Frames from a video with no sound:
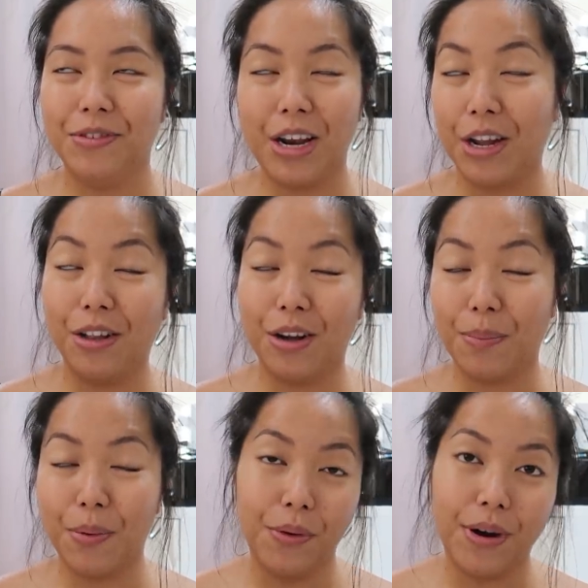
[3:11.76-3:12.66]
regular
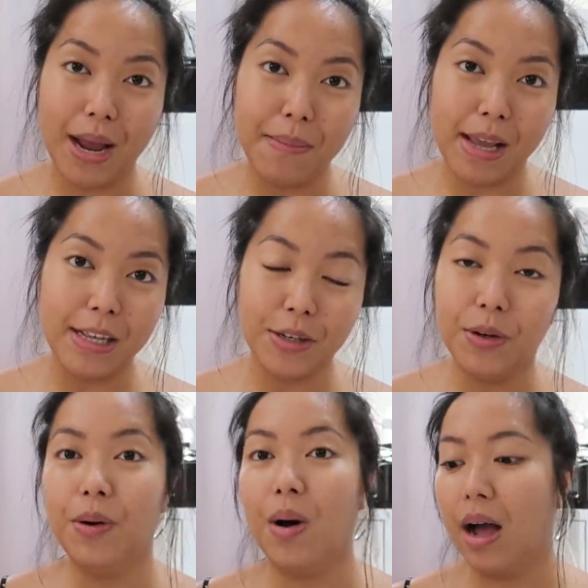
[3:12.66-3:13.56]
programming.
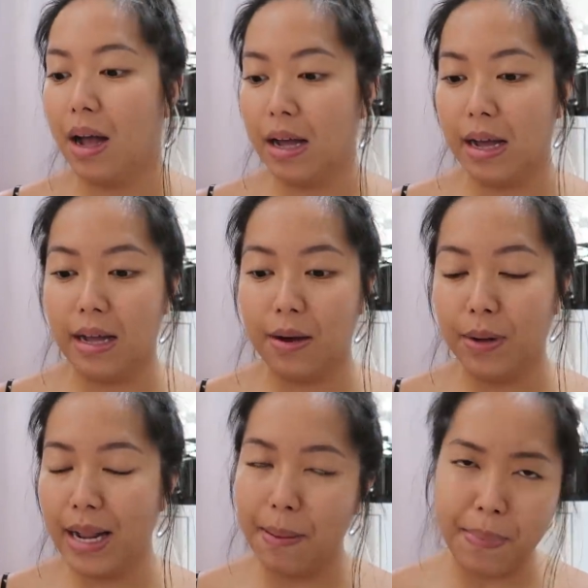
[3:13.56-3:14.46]
So
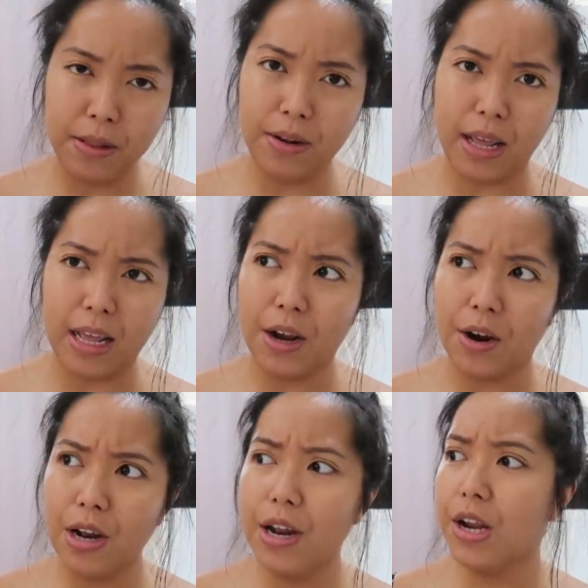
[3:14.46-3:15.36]
what happened today?
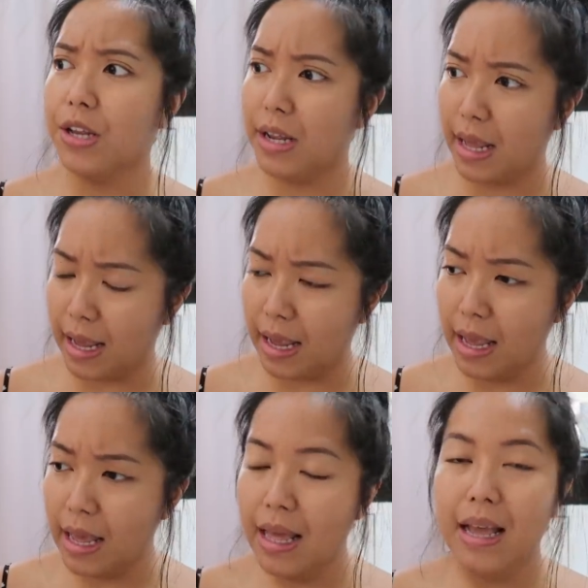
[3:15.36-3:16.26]
Earlier
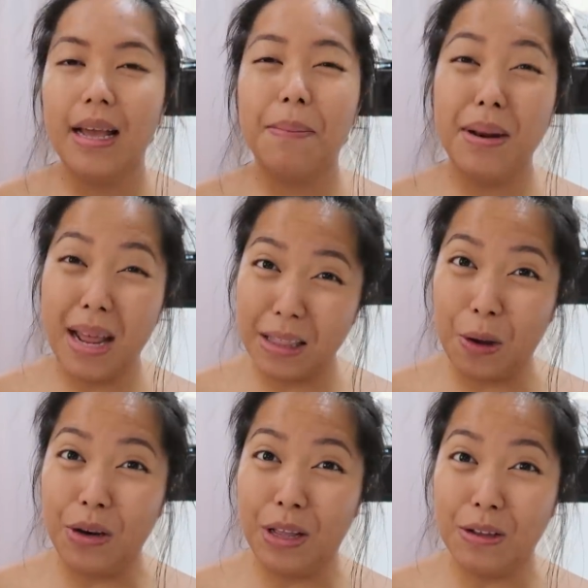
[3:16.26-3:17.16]
today, binenta
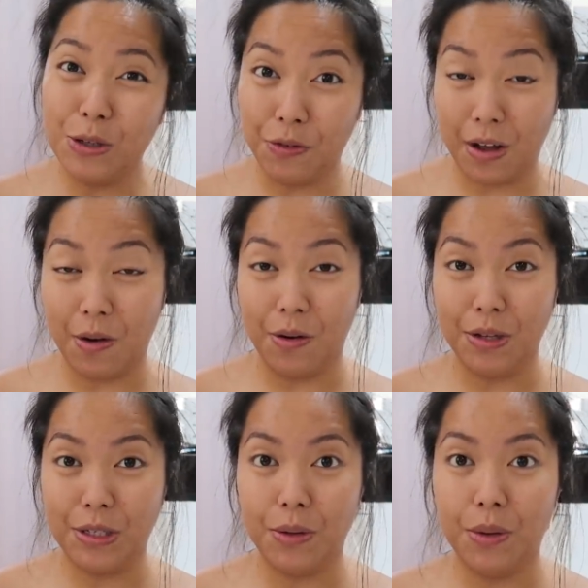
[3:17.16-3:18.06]
ko na yung sofa
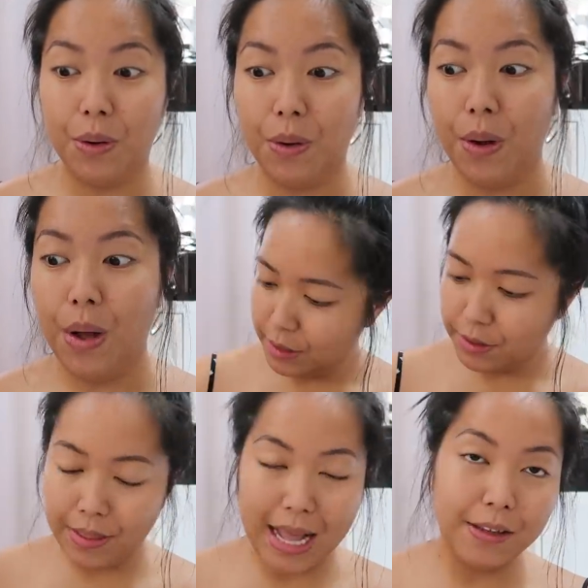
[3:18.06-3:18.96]
ko.
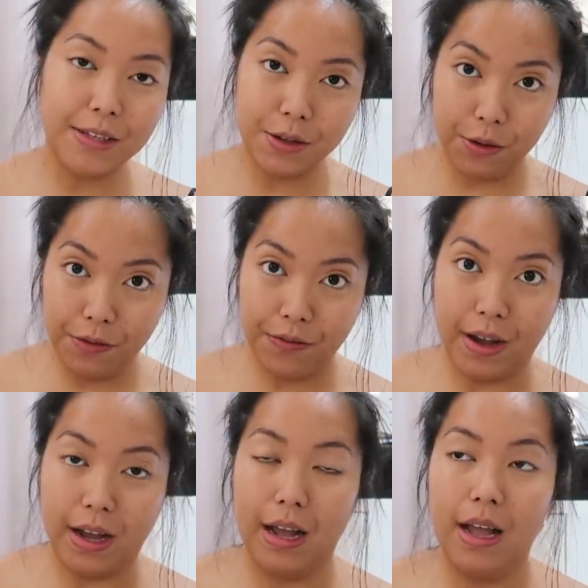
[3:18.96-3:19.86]
So that
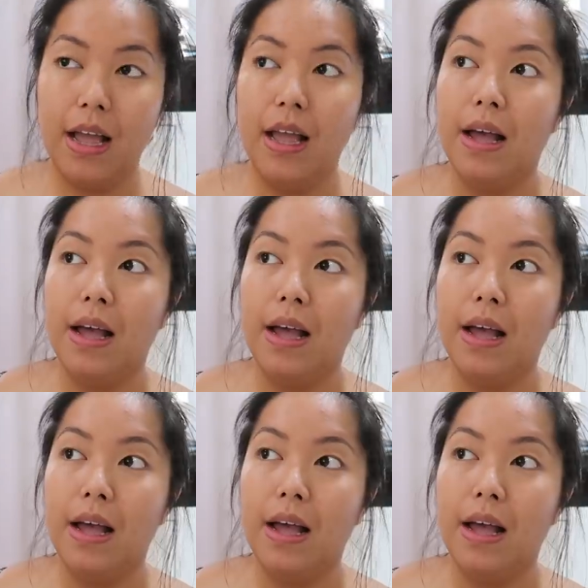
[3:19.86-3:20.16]
sofa,